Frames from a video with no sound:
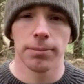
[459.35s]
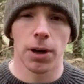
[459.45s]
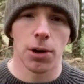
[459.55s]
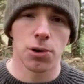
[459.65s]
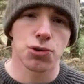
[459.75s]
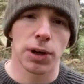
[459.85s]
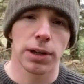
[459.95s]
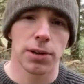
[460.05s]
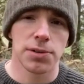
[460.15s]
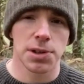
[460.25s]
I always try and
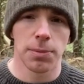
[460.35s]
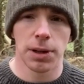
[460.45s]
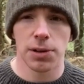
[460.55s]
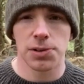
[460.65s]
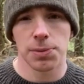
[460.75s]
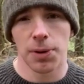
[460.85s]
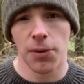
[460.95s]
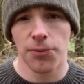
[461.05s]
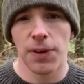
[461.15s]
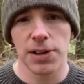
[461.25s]
go somewhere that's a
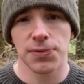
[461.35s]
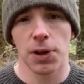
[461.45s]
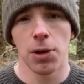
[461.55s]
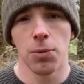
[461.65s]
fast flowing